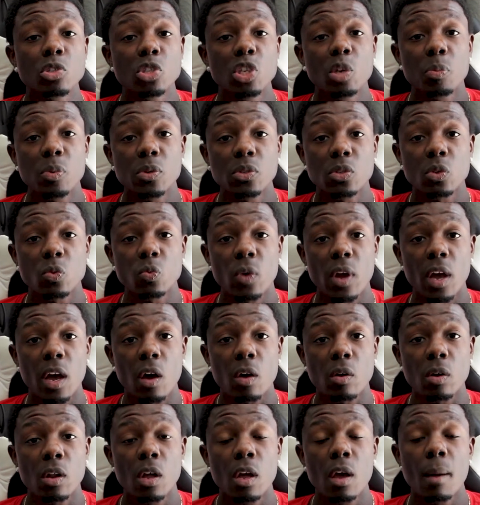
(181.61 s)
the cheapest
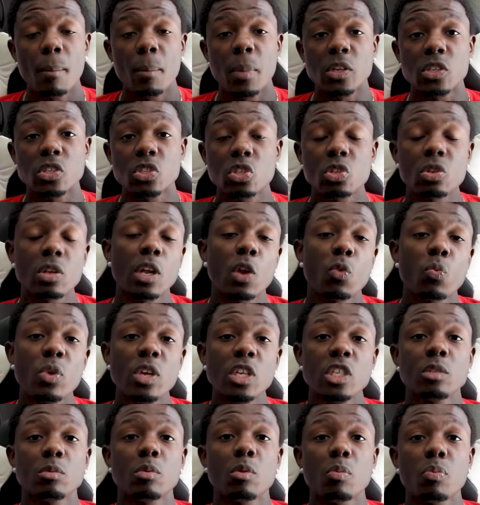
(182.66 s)
around, but still at a
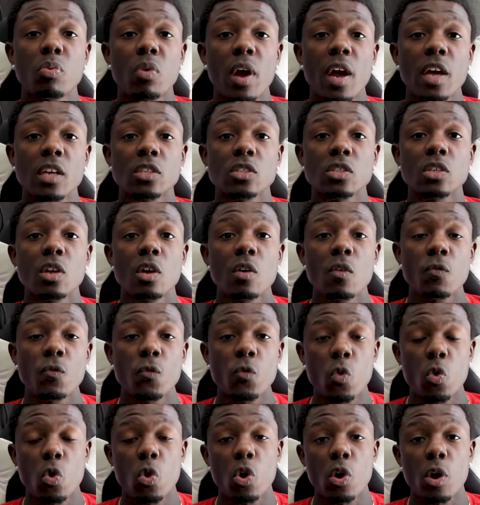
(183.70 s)
reasonable price
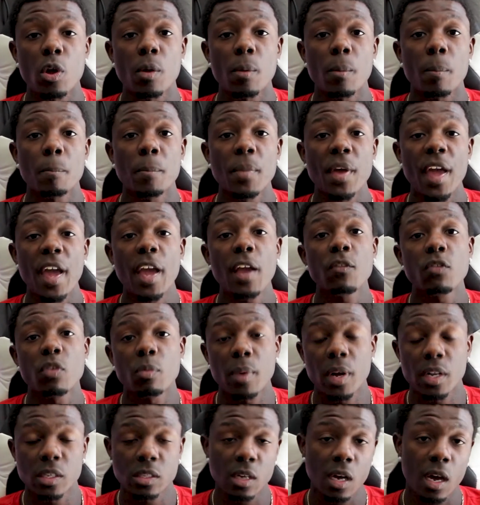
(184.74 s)
for paying for
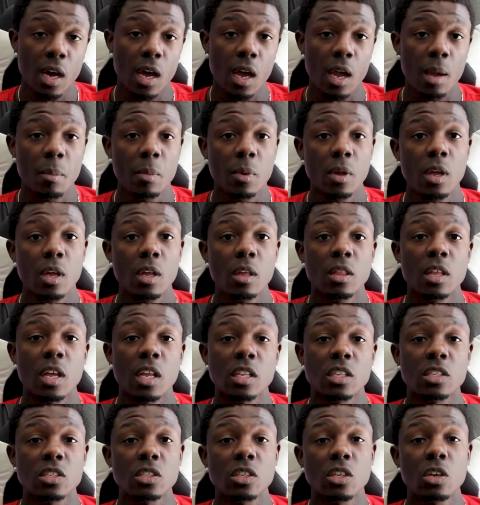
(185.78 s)
my time, that
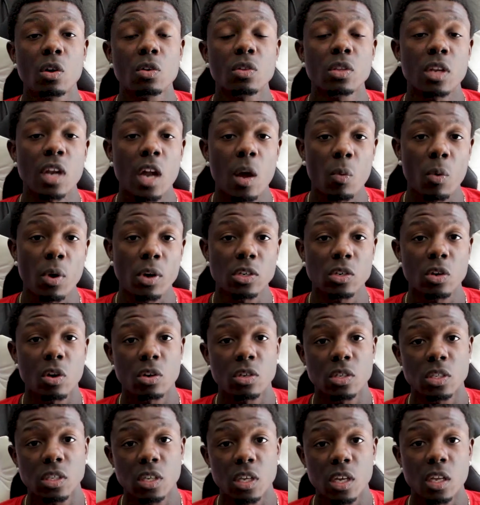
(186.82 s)
the skill that I worked
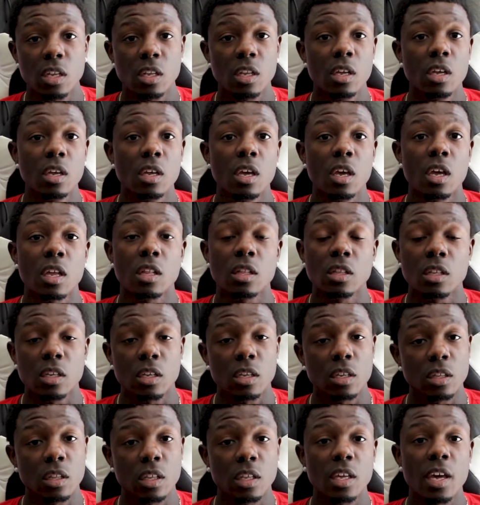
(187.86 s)
hard to get, and
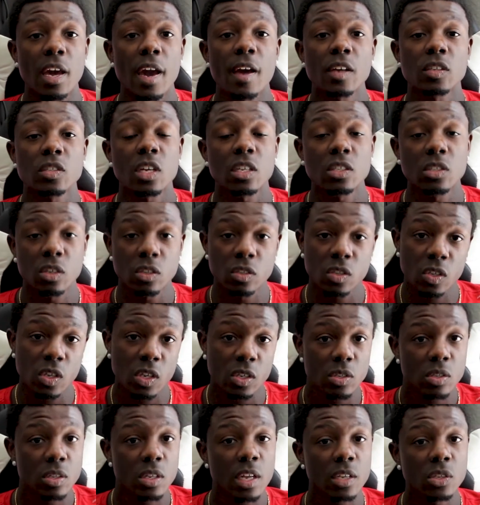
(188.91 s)
the gas I took to
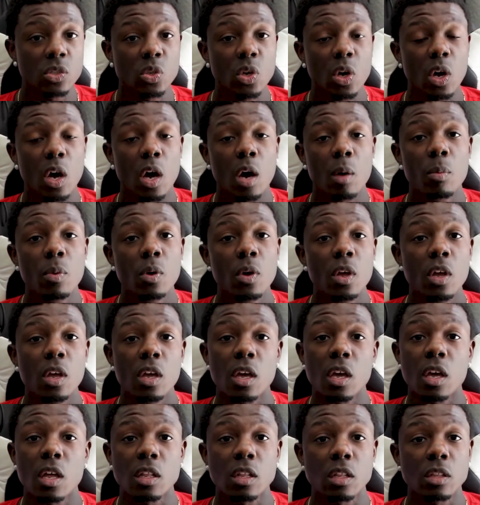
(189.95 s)
get to that job,
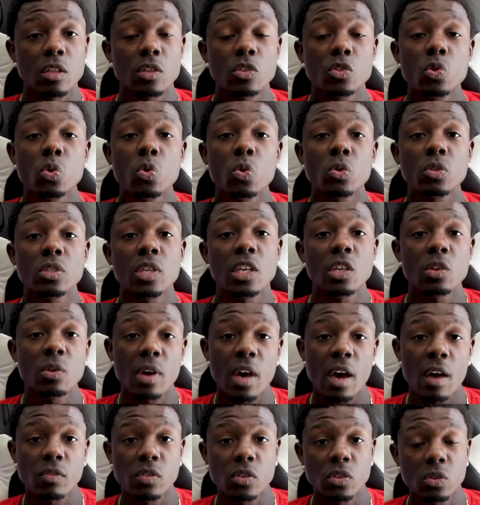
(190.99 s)
and the tools that you
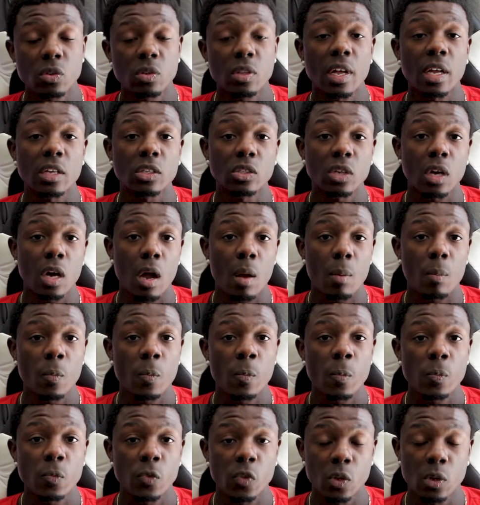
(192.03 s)
have to do that job.
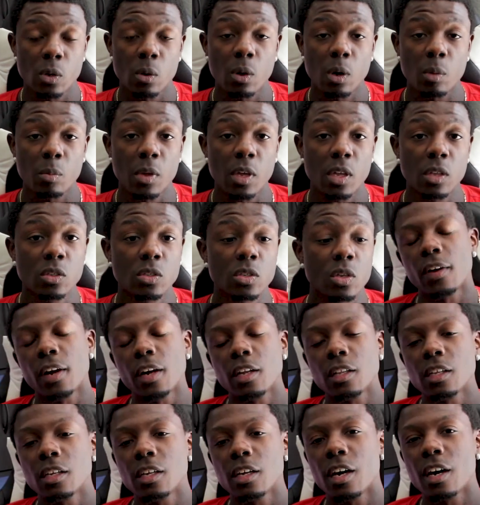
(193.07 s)
You know what I mean? So
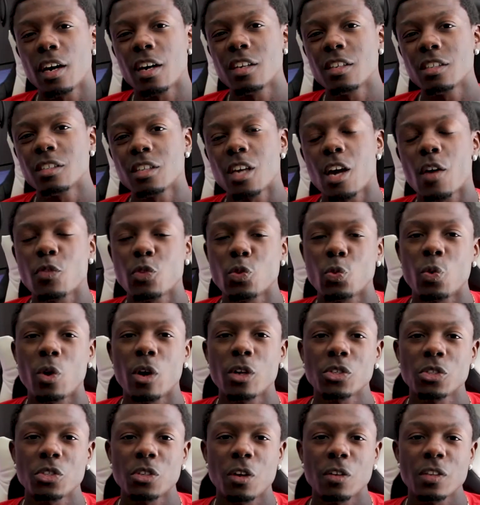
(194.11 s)
finally guys, after
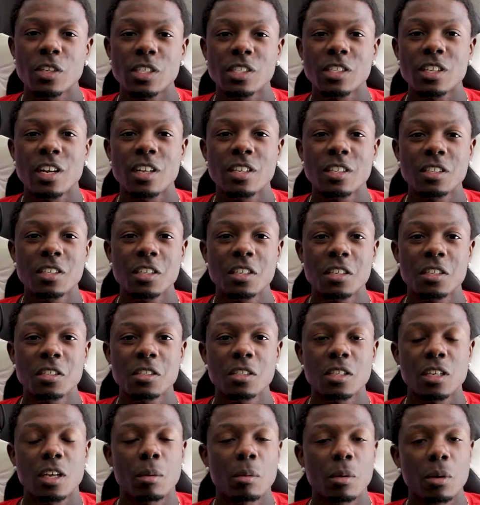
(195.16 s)
watching all this
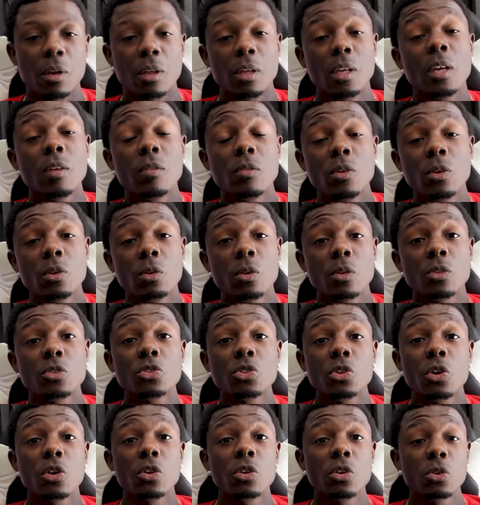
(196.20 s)
nonsense, I'm going to give you and
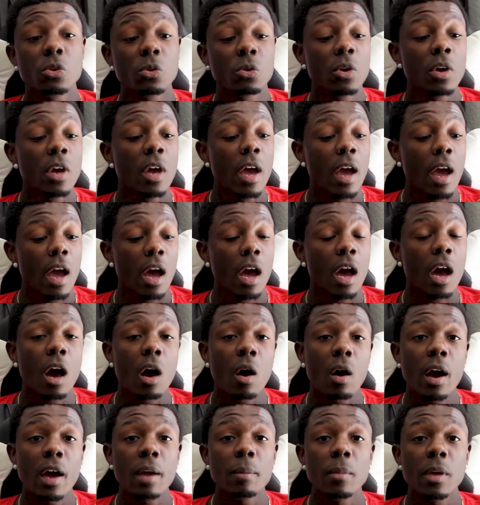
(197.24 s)
show you
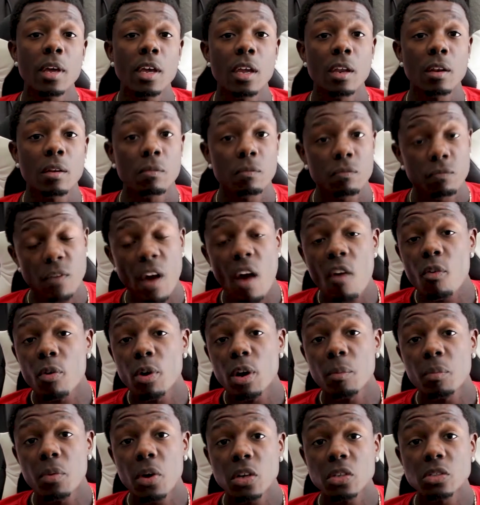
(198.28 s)
how I made
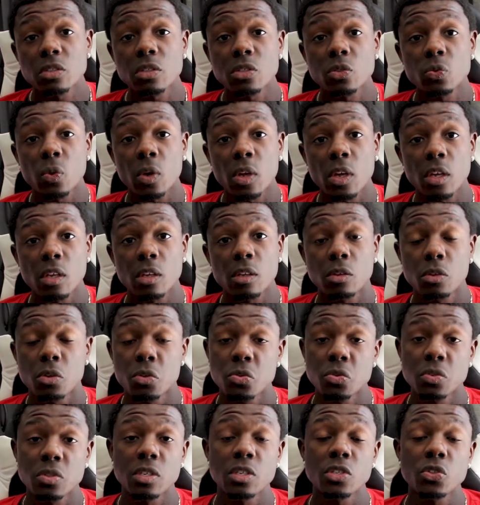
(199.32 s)
$500 this week
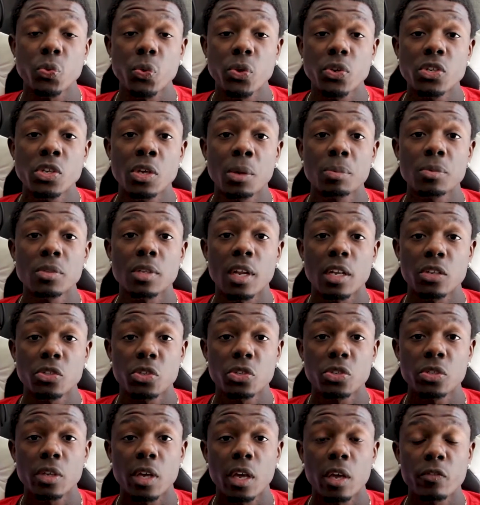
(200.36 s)
using these 3 tips that I
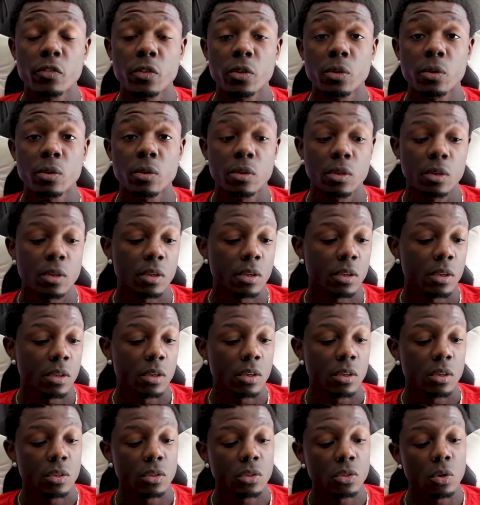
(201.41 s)
just gave you.
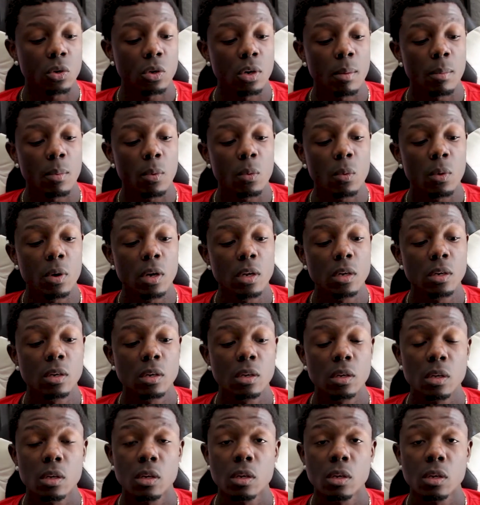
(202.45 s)
So number 1,